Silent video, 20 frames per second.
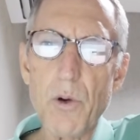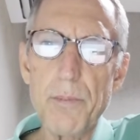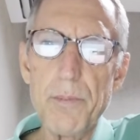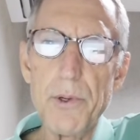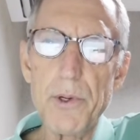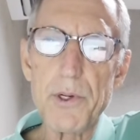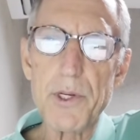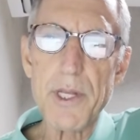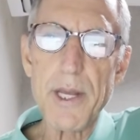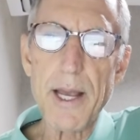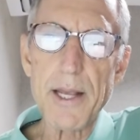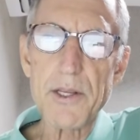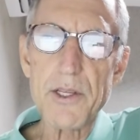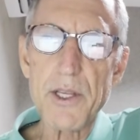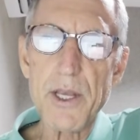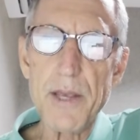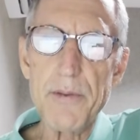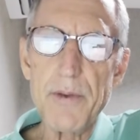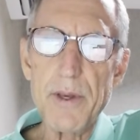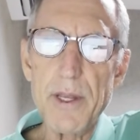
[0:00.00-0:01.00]
pure tax
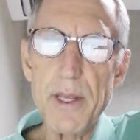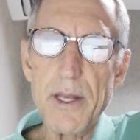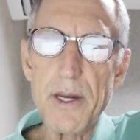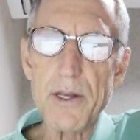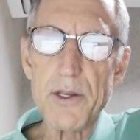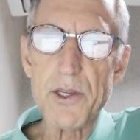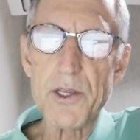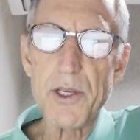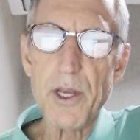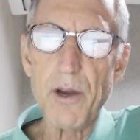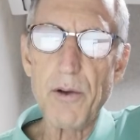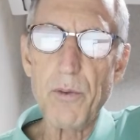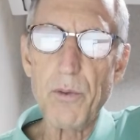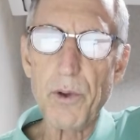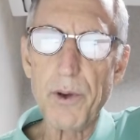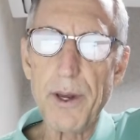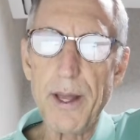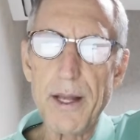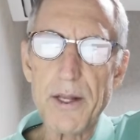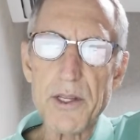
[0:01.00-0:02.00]
haven in itself
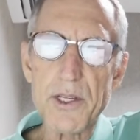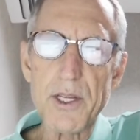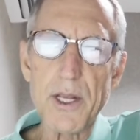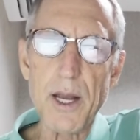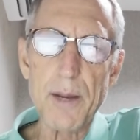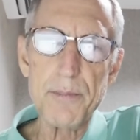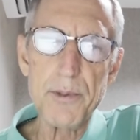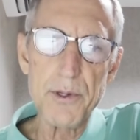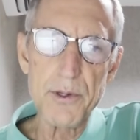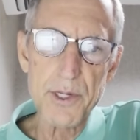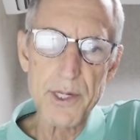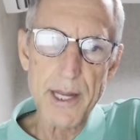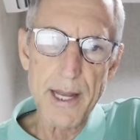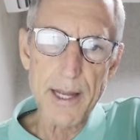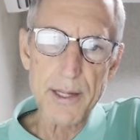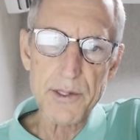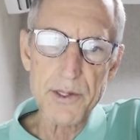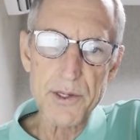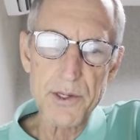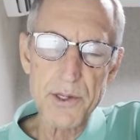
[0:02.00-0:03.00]
will not stop your
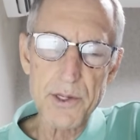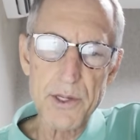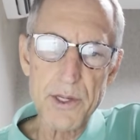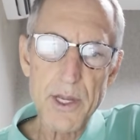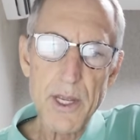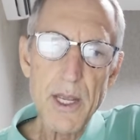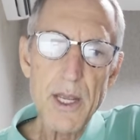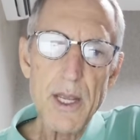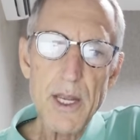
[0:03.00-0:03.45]
taxes.